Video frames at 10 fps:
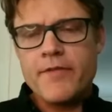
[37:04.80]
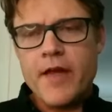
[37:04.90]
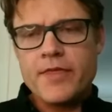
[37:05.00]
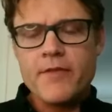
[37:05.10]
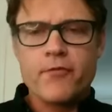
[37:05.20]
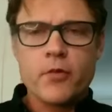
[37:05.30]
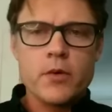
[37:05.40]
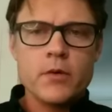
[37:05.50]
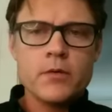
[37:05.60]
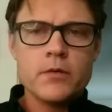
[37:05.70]
I think
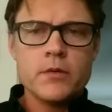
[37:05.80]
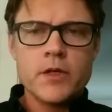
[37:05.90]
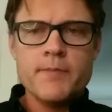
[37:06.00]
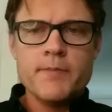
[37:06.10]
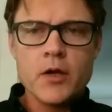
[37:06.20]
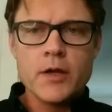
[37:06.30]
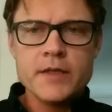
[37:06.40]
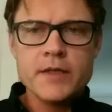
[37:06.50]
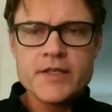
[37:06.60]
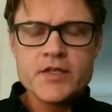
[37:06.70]
for
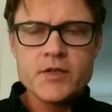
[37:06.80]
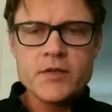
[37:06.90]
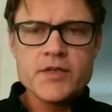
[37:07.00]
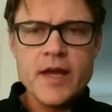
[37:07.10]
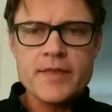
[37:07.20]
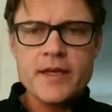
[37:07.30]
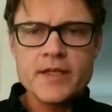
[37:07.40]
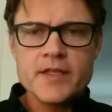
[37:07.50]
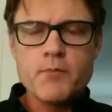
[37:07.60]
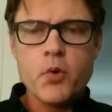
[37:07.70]
American listeners, I think
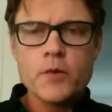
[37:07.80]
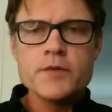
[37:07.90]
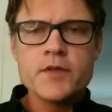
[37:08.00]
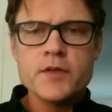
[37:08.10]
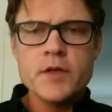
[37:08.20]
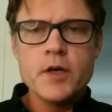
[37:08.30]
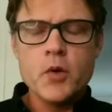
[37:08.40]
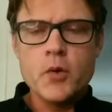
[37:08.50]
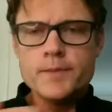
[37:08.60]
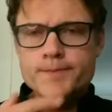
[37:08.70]
it's important to
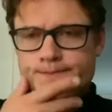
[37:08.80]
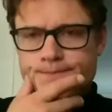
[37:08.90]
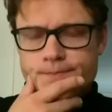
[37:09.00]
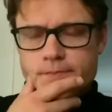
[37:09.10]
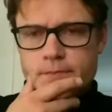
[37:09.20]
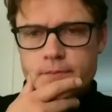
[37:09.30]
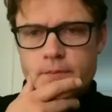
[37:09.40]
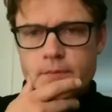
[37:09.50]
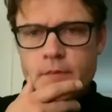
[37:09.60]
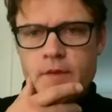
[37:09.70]
know
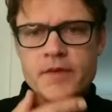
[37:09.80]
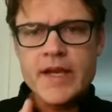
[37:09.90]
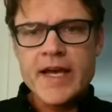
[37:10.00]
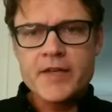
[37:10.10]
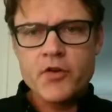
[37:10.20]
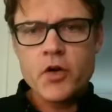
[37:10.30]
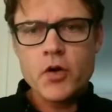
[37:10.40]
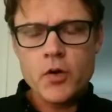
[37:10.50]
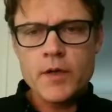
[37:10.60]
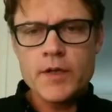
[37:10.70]
the kind of
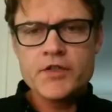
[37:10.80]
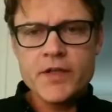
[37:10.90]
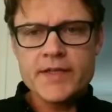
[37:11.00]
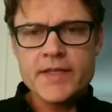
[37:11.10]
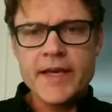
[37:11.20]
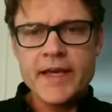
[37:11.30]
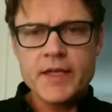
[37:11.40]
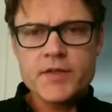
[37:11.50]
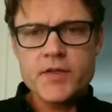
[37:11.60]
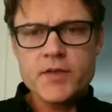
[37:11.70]
courage it
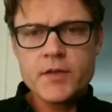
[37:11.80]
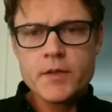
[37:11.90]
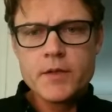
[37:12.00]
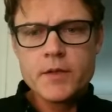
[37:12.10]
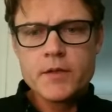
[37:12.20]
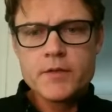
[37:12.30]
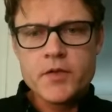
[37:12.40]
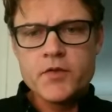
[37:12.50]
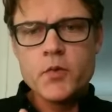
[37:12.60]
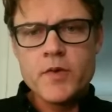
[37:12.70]
takes
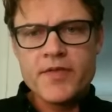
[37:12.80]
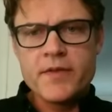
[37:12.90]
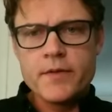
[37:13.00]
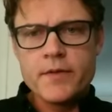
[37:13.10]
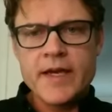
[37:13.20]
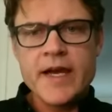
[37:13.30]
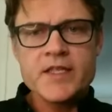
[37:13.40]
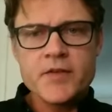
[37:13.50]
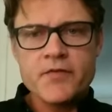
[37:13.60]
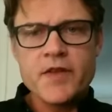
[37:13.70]
to do the
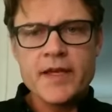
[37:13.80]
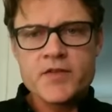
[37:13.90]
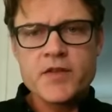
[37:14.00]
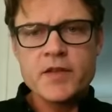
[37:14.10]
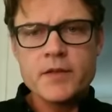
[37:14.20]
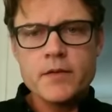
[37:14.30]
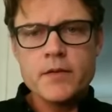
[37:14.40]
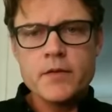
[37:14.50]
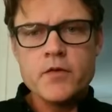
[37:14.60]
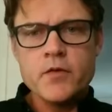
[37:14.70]
kinds of things that
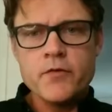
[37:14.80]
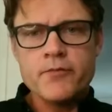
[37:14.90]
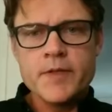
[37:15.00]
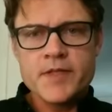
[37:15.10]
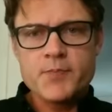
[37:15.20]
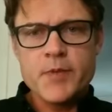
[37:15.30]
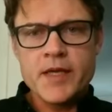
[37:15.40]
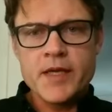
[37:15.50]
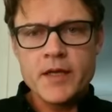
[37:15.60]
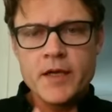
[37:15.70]
you've been
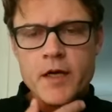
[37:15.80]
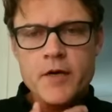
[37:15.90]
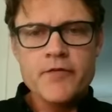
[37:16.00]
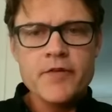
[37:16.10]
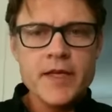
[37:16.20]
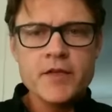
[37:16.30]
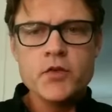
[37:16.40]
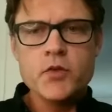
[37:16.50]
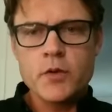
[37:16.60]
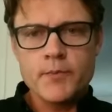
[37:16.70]
speaking of in
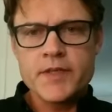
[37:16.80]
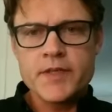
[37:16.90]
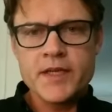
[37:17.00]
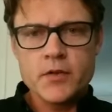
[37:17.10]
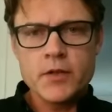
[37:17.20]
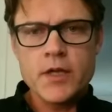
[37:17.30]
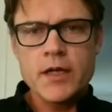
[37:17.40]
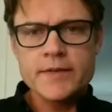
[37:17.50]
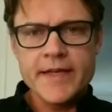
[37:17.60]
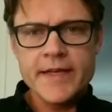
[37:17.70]
your particular
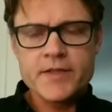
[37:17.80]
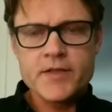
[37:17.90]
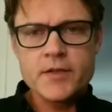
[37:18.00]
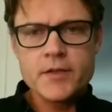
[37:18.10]
context.